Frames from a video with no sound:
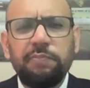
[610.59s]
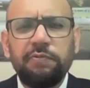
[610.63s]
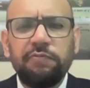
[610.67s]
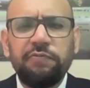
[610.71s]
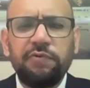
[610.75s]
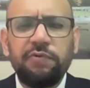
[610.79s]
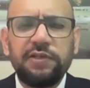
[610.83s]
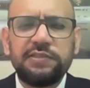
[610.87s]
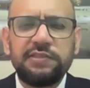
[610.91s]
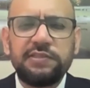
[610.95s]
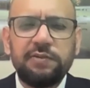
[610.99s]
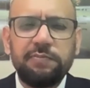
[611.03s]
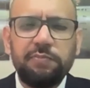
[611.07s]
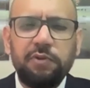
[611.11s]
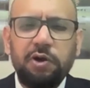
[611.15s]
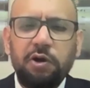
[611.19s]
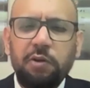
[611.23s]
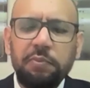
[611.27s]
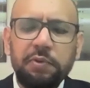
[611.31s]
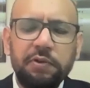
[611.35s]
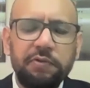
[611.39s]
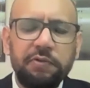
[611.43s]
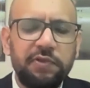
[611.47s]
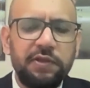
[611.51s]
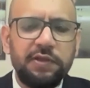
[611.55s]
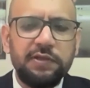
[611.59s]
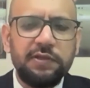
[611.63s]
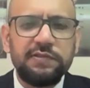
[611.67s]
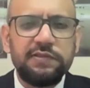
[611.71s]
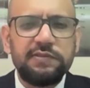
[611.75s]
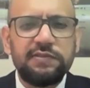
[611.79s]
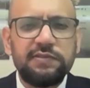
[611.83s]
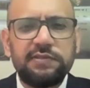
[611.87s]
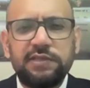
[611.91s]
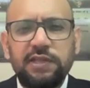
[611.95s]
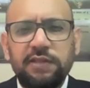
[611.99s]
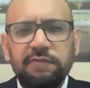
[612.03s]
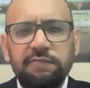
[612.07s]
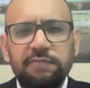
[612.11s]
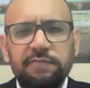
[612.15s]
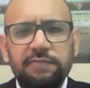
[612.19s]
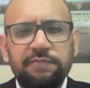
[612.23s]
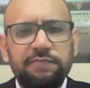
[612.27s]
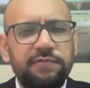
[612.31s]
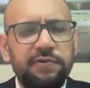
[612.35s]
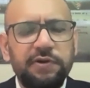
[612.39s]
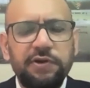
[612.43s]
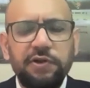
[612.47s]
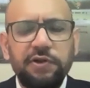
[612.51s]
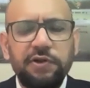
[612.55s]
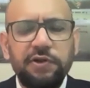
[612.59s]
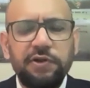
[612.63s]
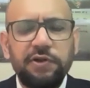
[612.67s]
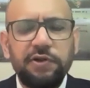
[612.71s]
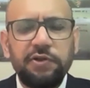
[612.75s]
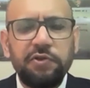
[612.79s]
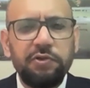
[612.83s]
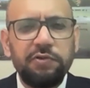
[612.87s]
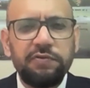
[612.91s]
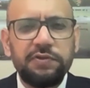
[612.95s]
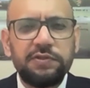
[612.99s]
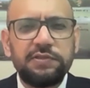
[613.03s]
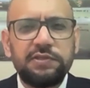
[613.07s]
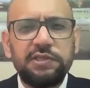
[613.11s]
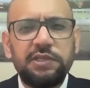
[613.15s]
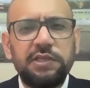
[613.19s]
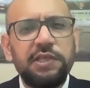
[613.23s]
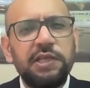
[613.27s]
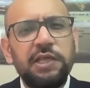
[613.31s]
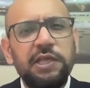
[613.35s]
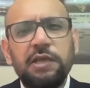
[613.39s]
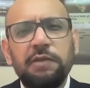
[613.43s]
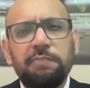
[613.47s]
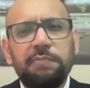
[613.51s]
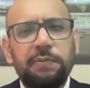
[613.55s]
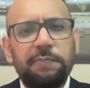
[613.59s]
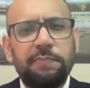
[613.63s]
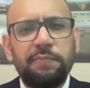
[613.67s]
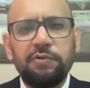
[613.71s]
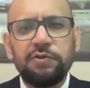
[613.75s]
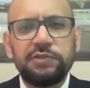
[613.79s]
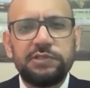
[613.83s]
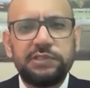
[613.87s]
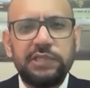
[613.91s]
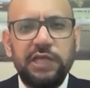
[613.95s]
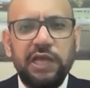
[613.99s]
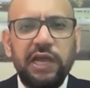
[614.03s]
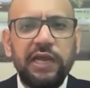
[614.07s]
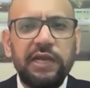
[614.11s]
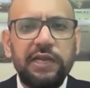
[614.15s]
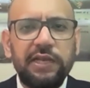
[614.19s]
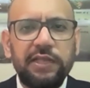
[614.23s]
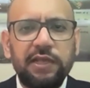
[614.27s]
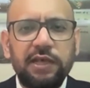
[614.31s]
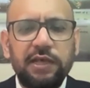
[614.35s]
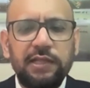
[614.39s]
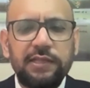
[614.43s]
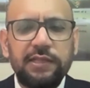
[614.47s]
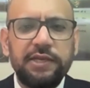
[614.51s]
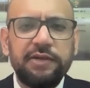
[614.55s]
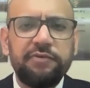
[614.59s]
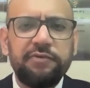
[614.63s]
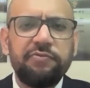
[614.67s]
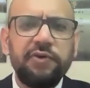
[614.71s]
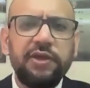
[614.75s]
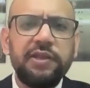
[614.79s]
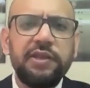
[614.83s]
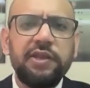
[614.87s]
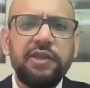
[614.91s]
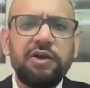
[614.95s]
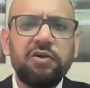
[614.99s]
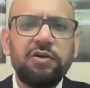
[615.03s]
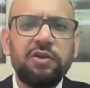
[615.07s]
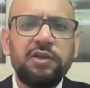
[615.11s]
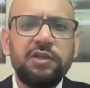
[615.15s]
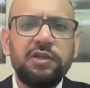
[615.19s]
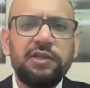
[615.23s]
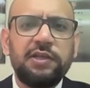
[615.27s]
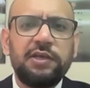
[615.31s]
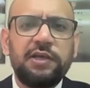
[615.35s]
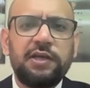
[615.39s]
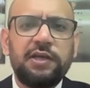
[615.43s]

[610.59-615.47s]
Professor Bob Twiggs in Stanford University proposed the idea that why not